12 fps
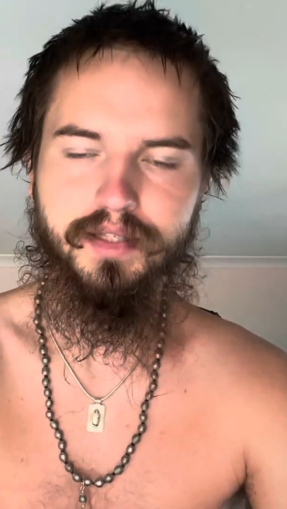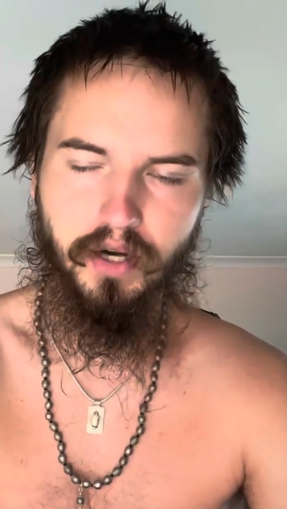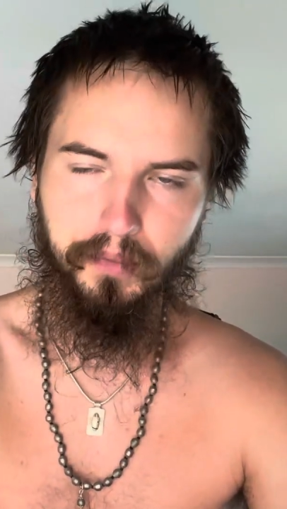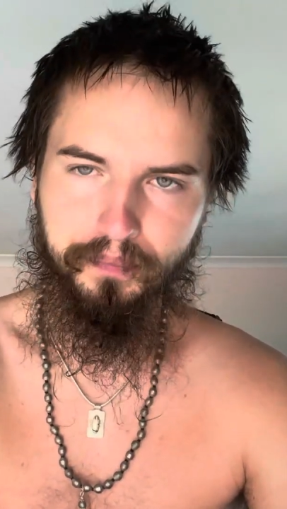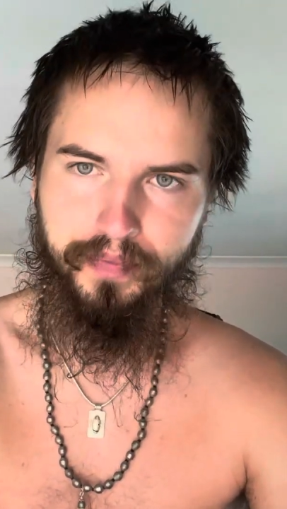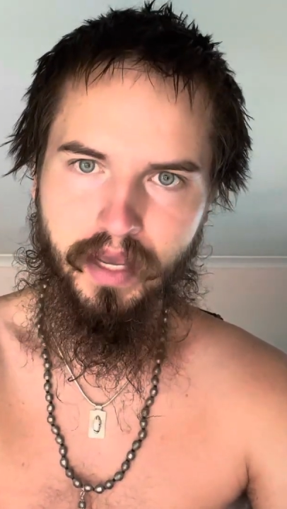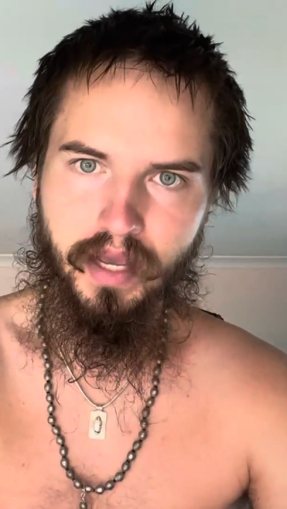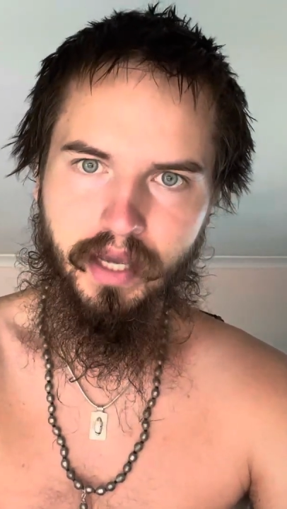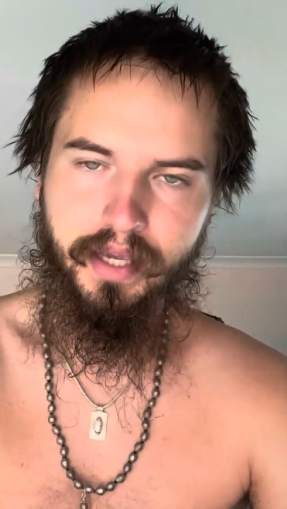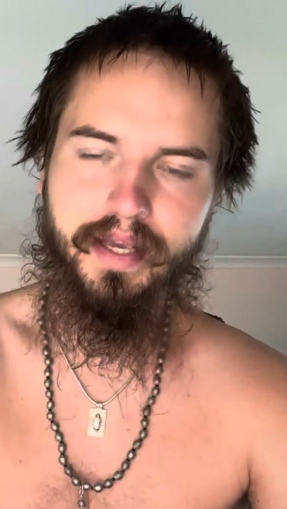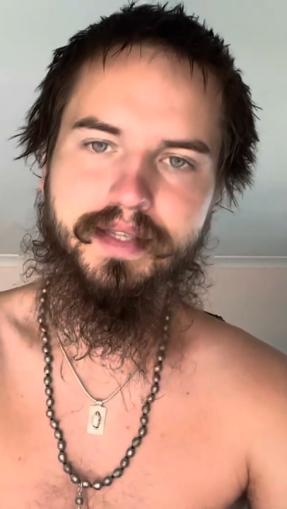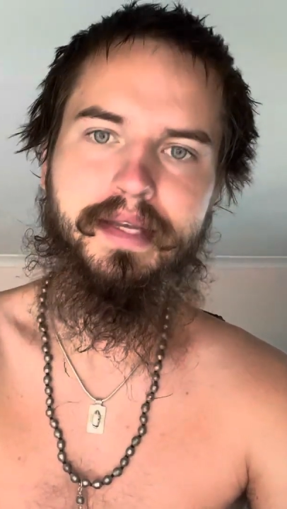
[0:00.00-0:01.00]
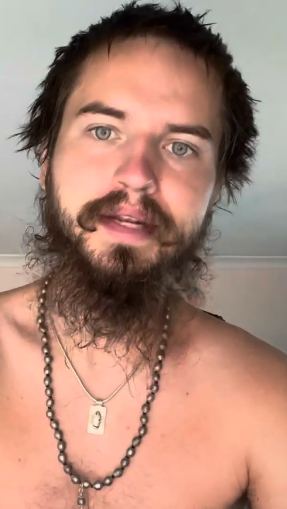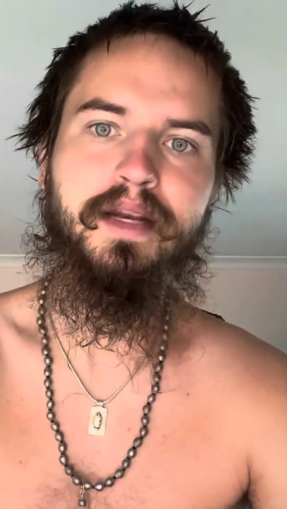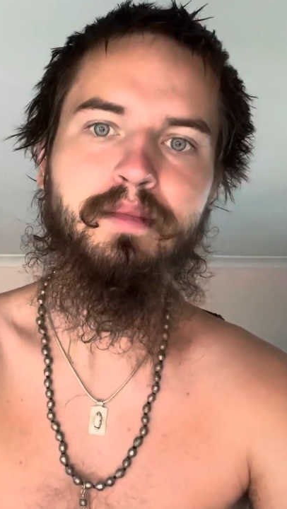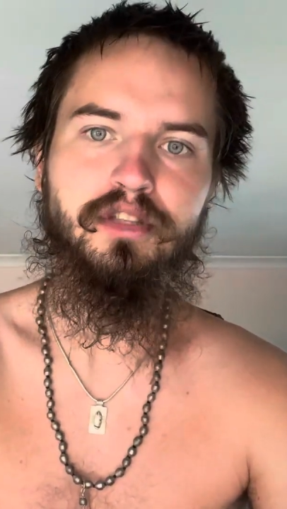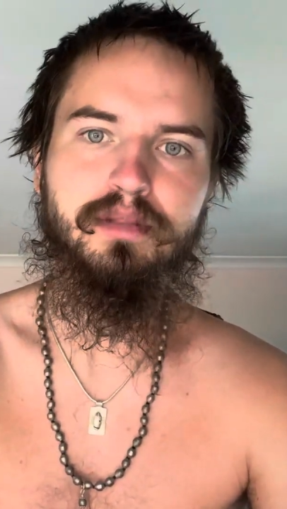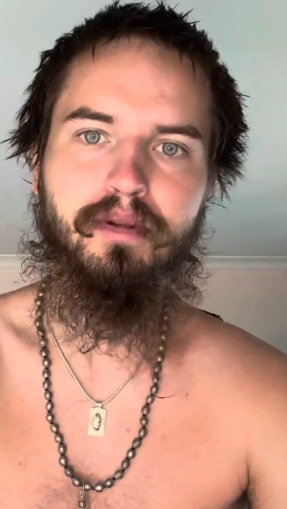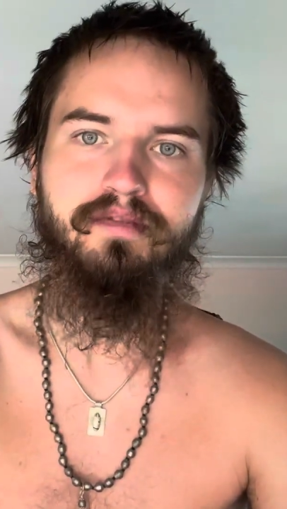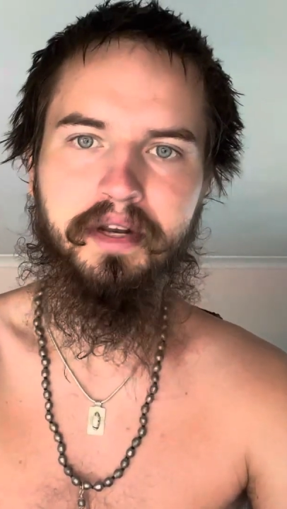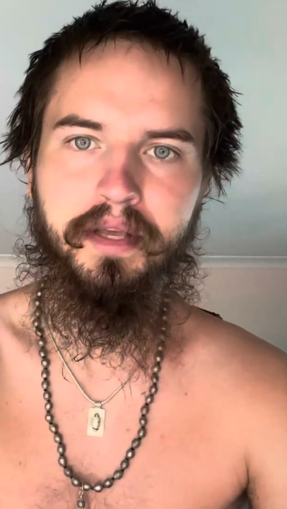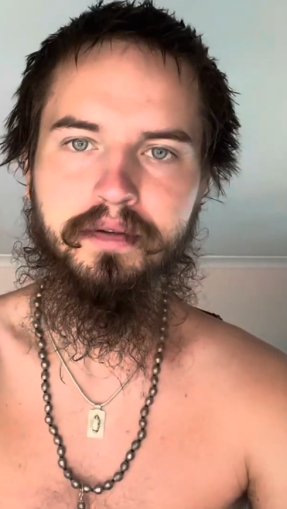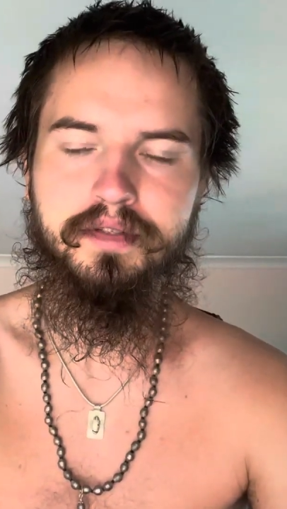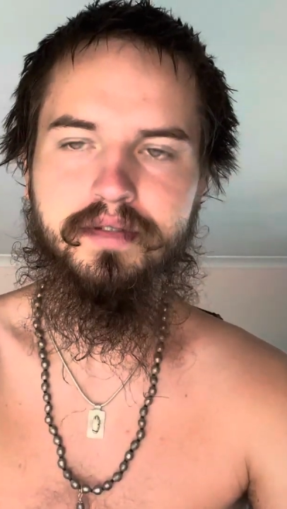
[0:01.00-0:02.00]
No, he has said in multiple
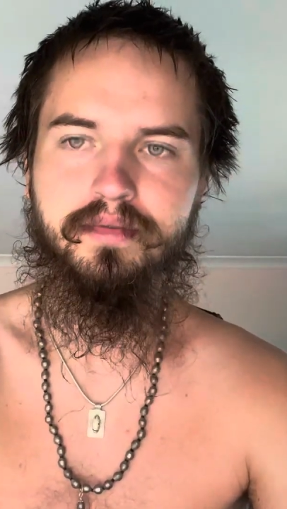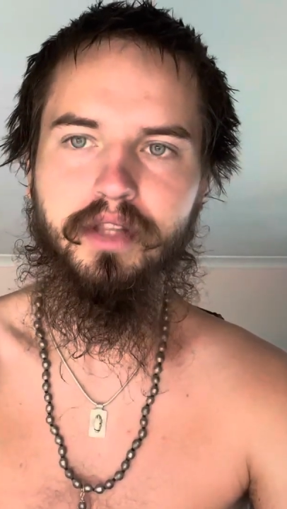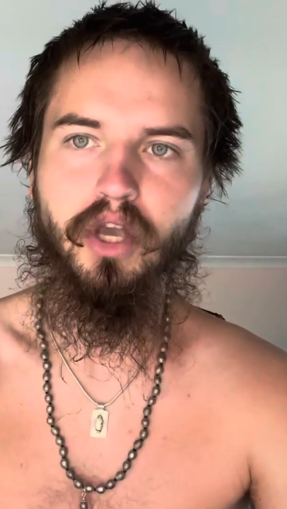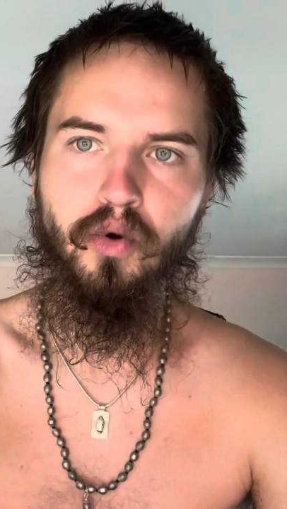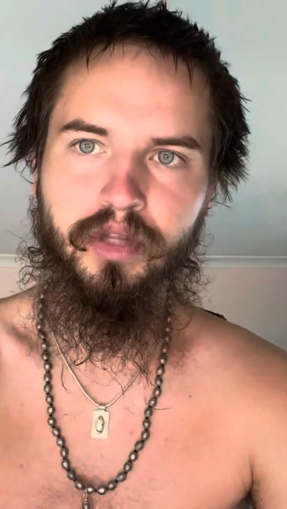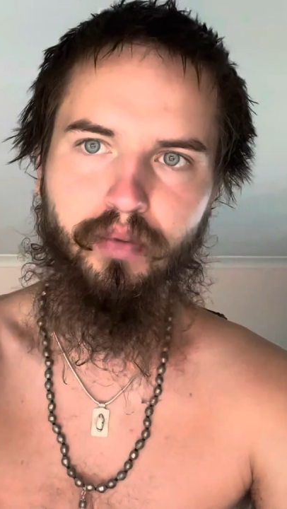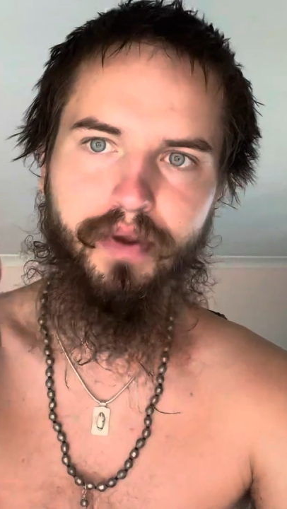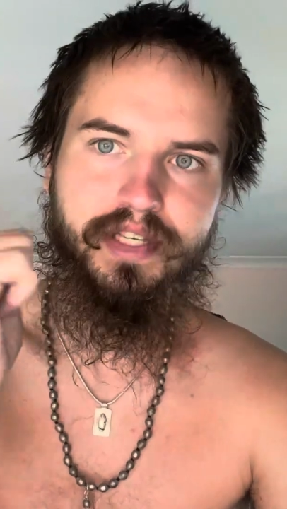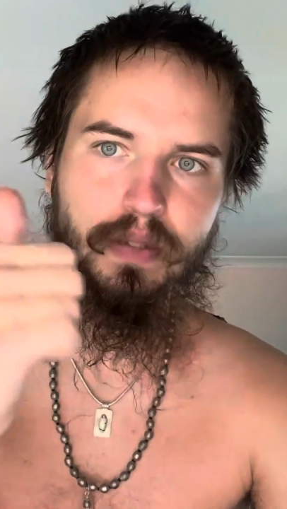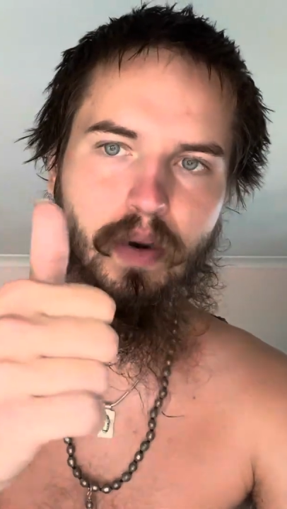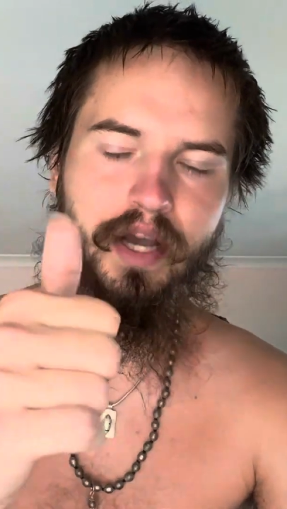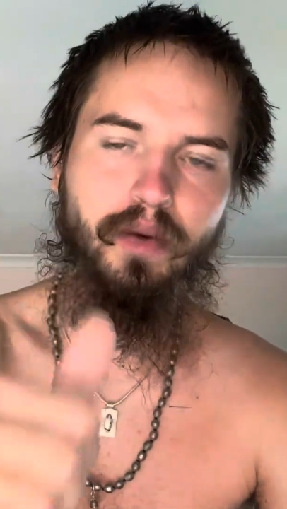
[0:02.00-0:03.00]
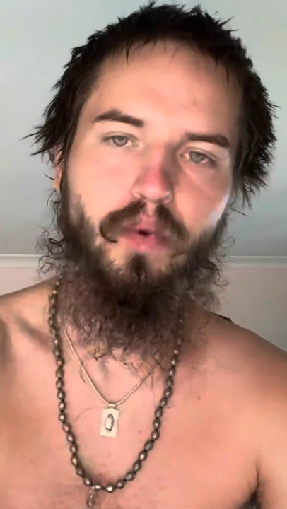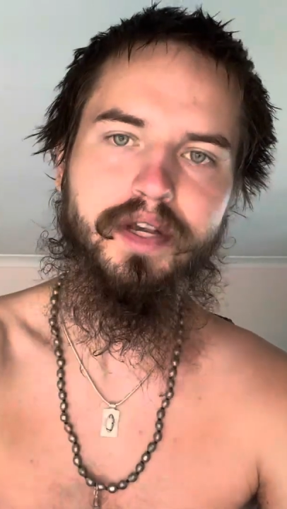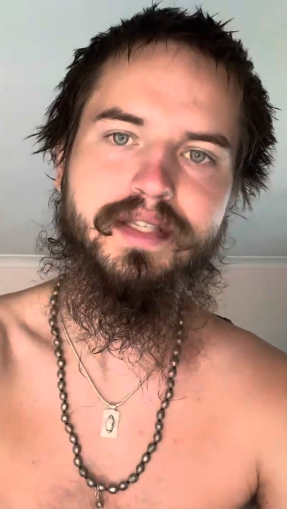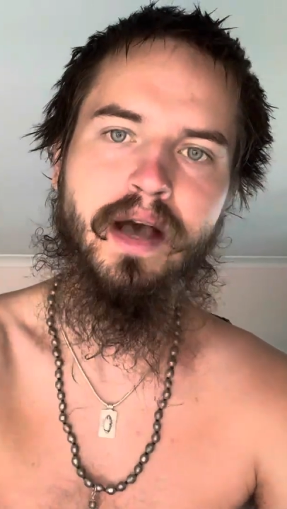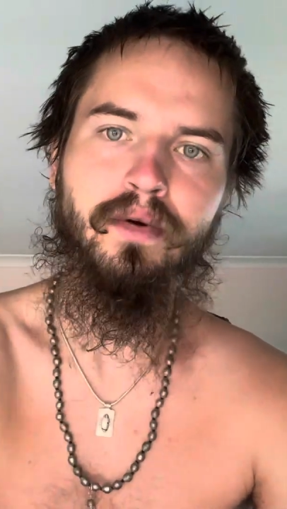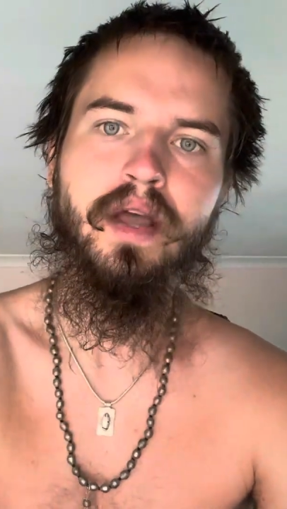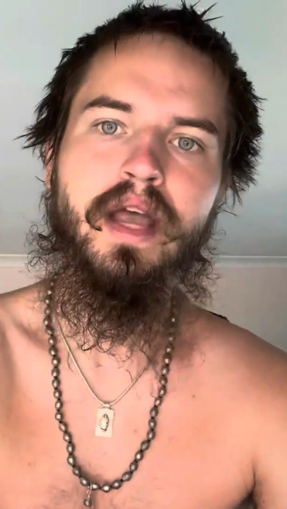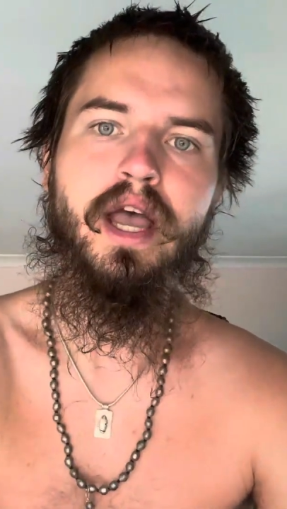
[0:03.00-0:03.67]
videos, the only reason why he works out